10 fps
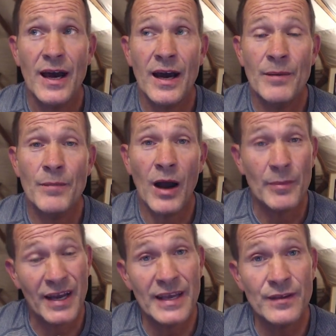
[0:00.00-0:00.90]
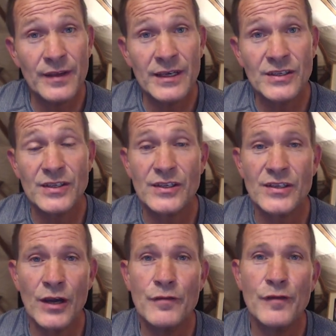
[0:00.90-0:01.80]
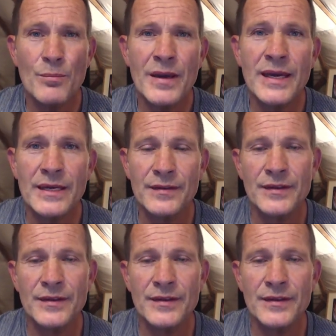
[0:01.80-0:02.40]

I'm an atheist, so for me